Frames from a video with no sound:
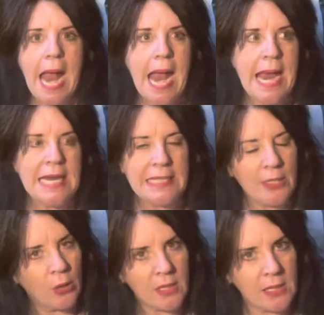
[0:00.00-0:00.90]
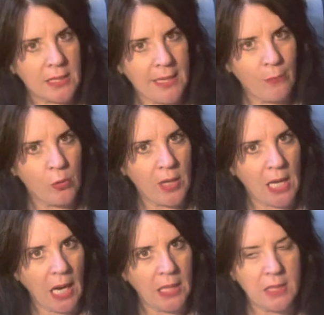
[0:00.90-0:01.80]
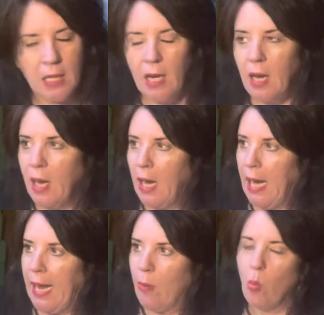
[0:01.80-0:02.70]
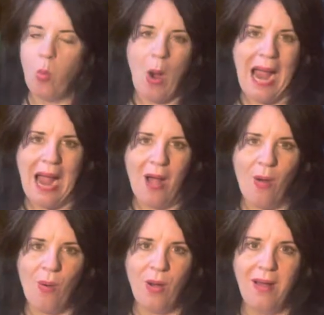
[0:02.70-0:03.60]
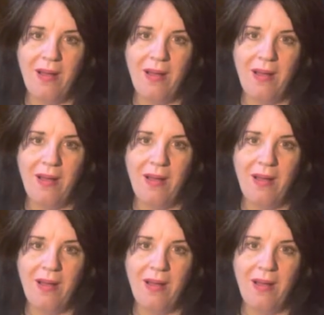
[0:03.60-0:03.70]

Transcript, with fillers: he still doesn't sleep through the night. And wow,